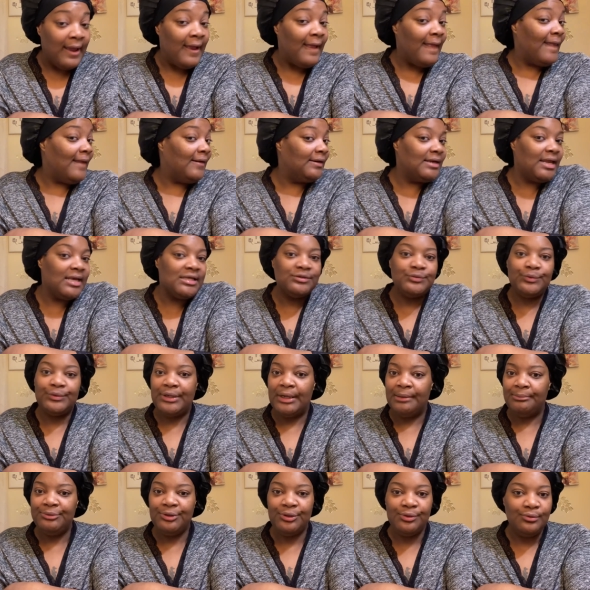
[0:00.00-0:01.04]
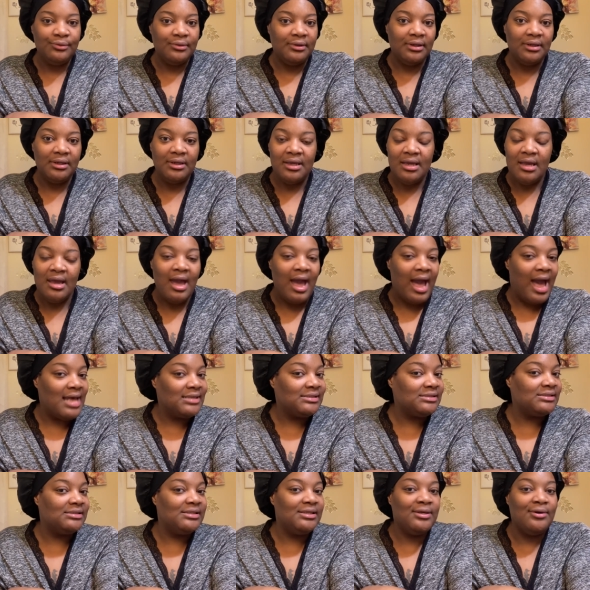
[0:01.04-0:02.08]
And that's what I'm doing. I
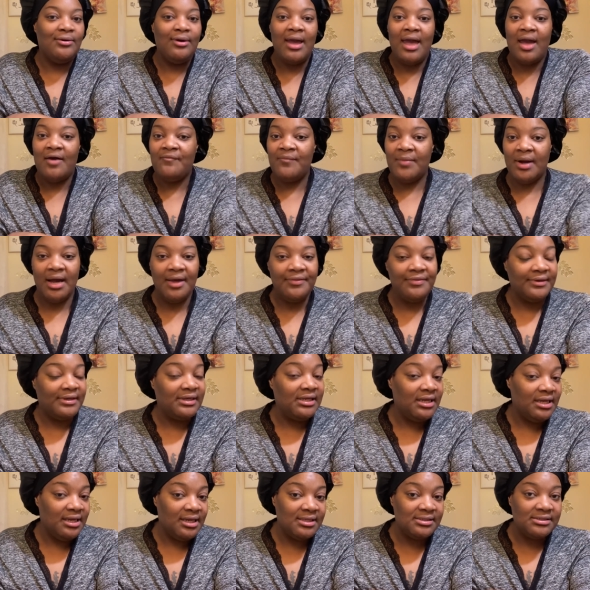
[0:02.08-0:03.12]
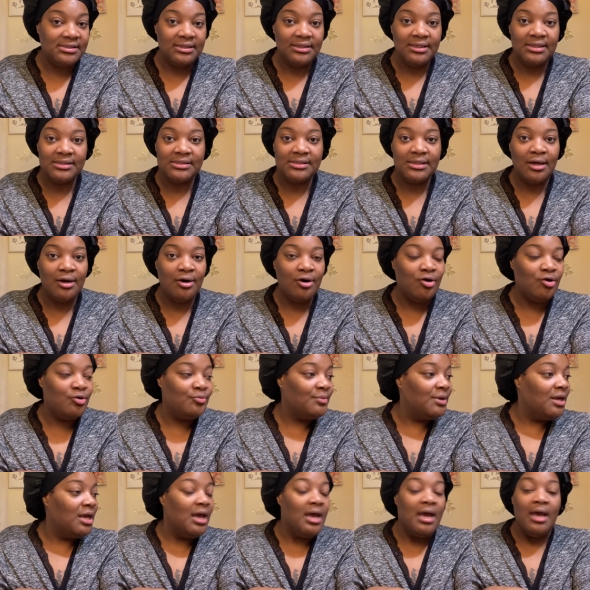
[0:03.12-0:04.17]
still have my other kids in this home.
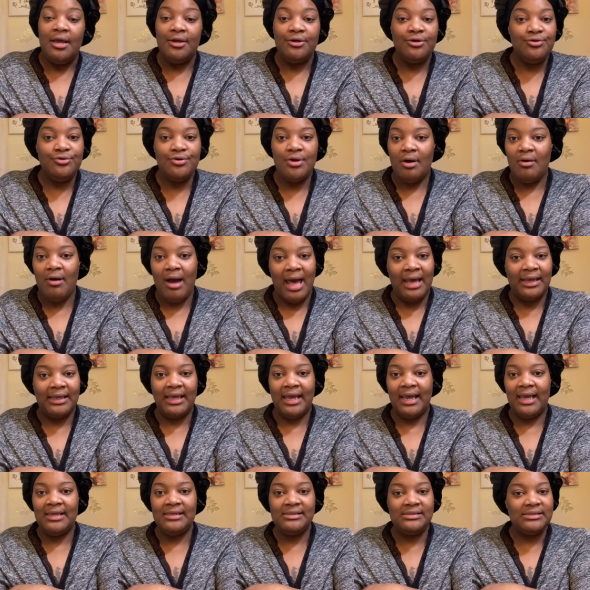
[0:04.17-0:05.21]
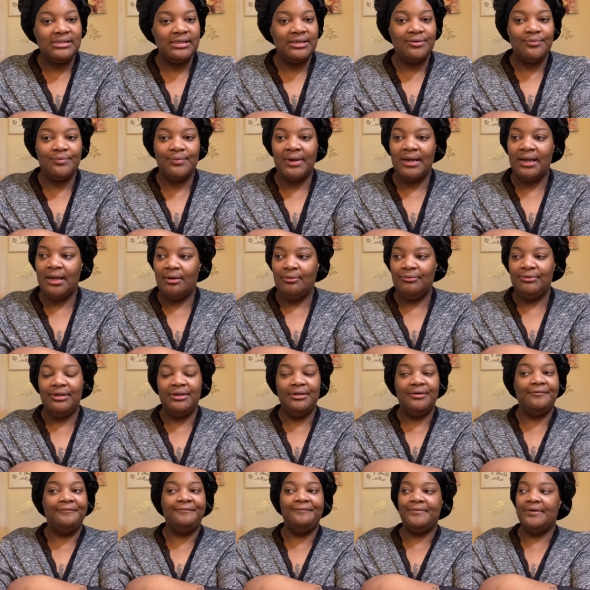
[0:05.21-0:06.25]
You know, I can't sit around in
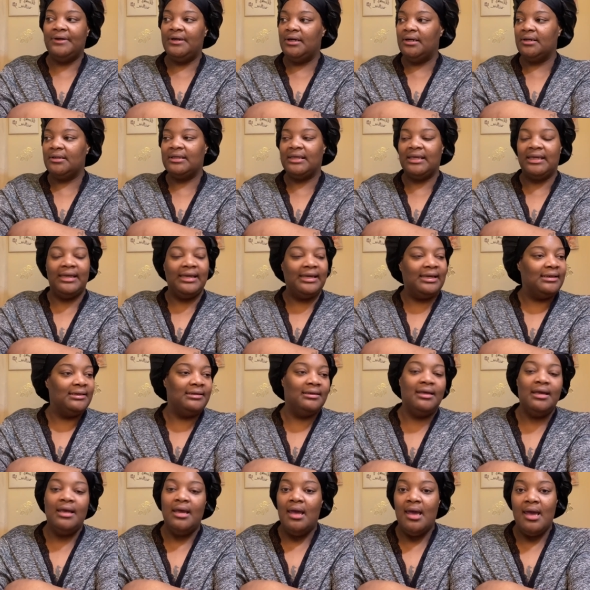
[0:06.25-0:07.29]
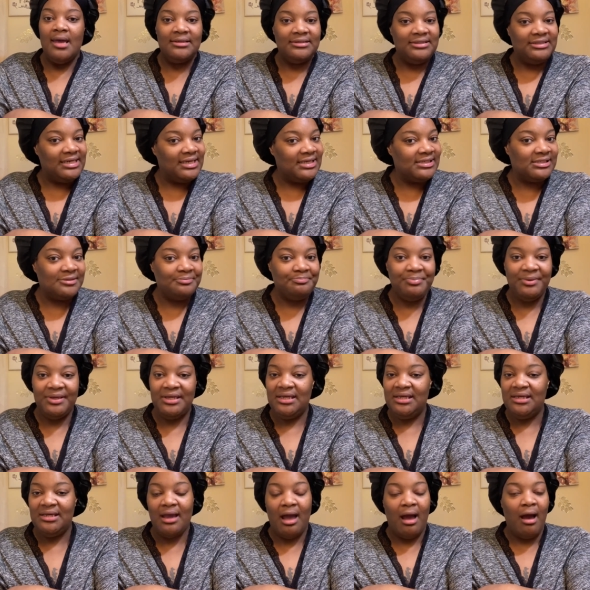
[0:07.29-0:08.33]
a funk and just
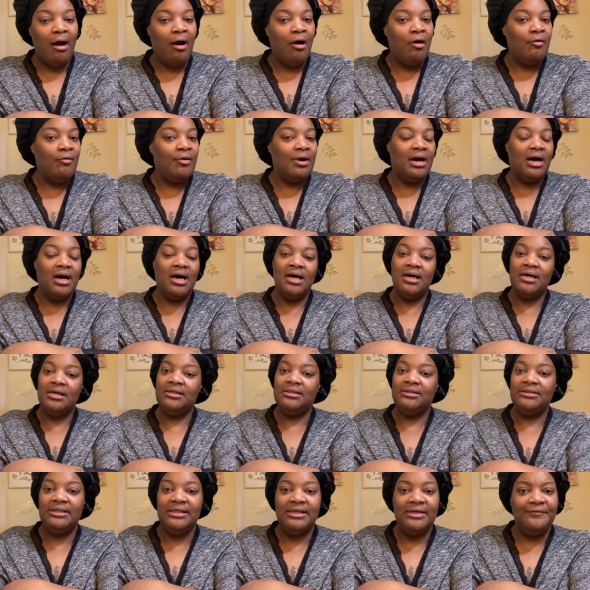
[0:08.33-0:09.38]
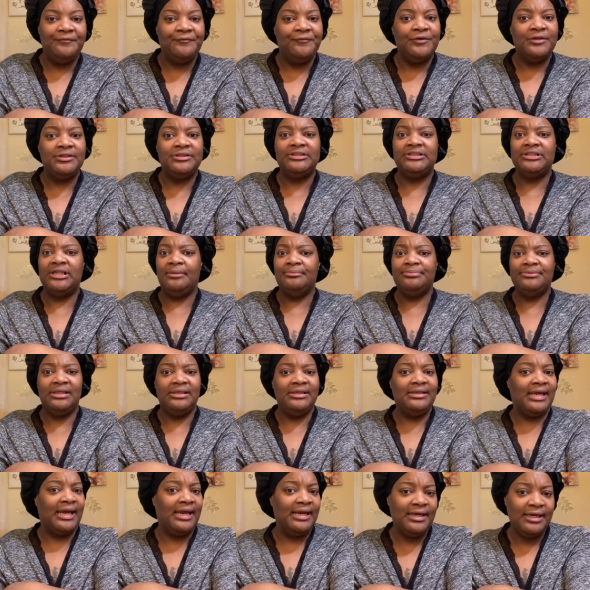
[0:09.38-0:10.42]
be all ugly for something
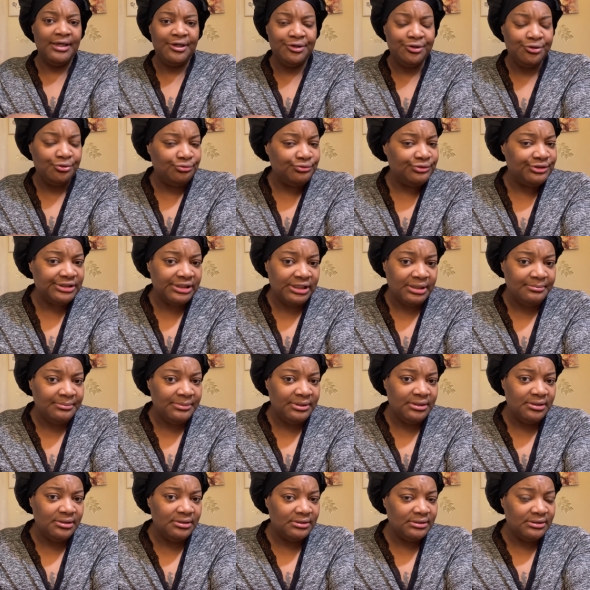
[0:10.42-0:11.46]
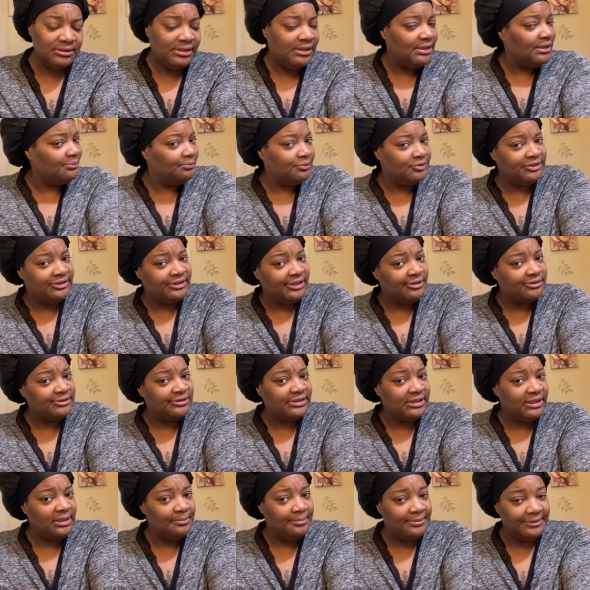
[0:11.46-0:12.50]
they didn't do to me. It was their
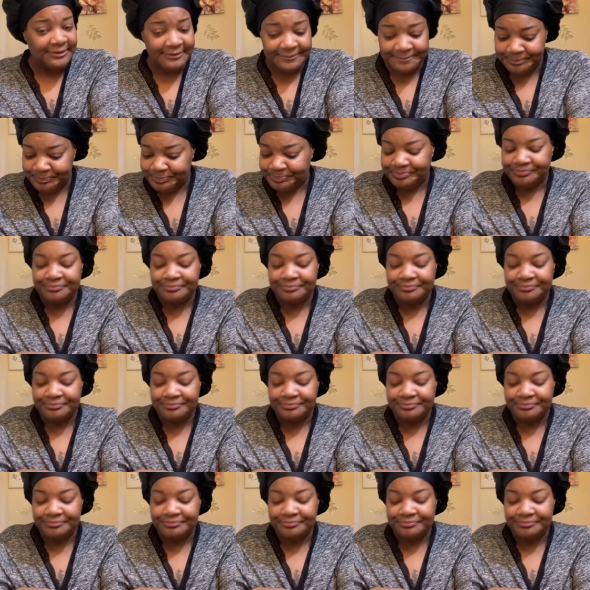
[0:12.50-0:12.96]
sibling.